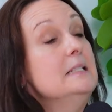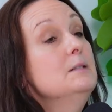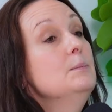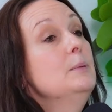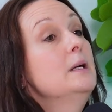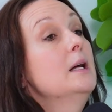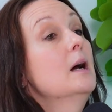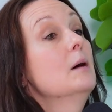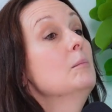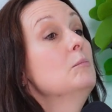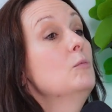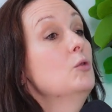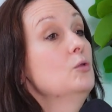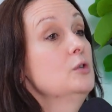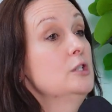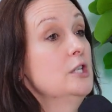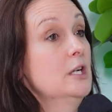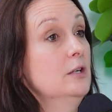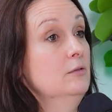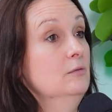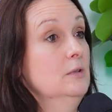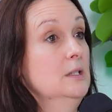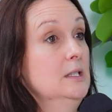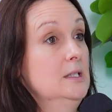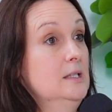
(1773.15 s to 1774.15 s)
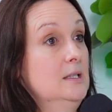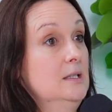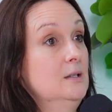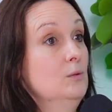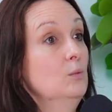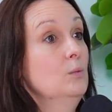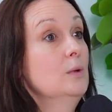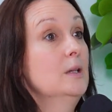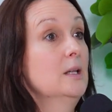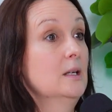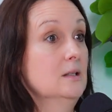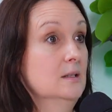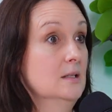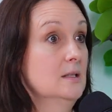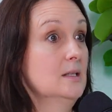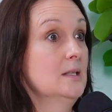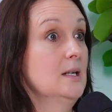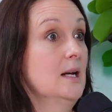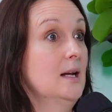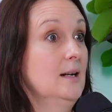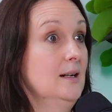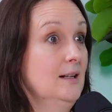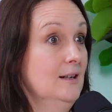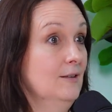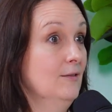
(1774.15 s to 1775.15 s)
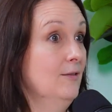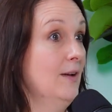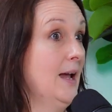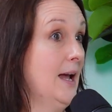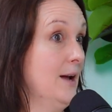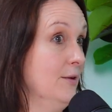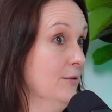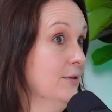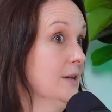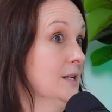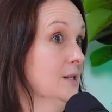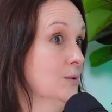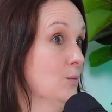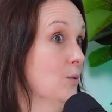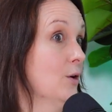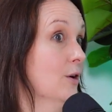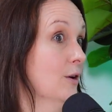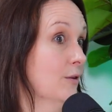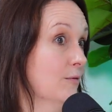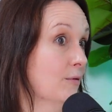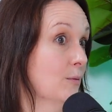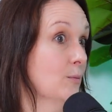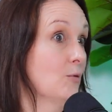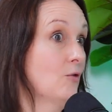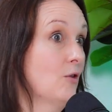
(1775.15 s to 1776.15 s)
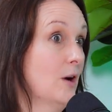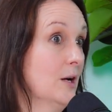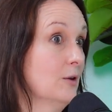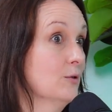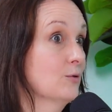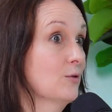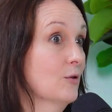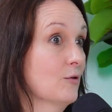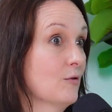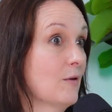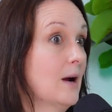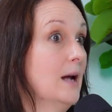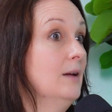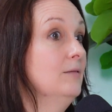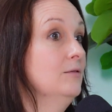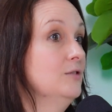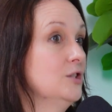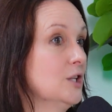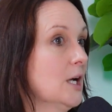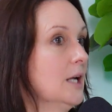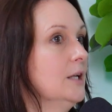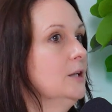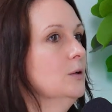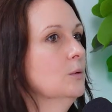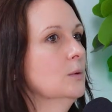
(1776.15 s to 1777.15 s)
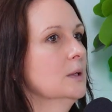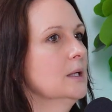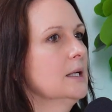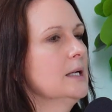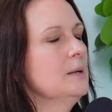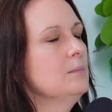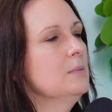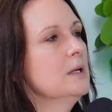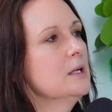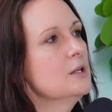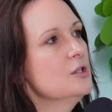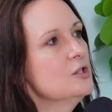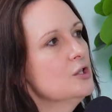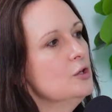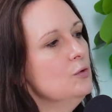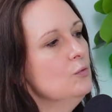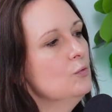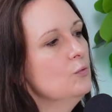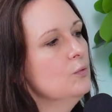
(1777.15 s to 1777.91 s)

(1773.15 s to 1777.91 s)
to become more generalist with understanding of how things work from cradle to grave, genuinely, because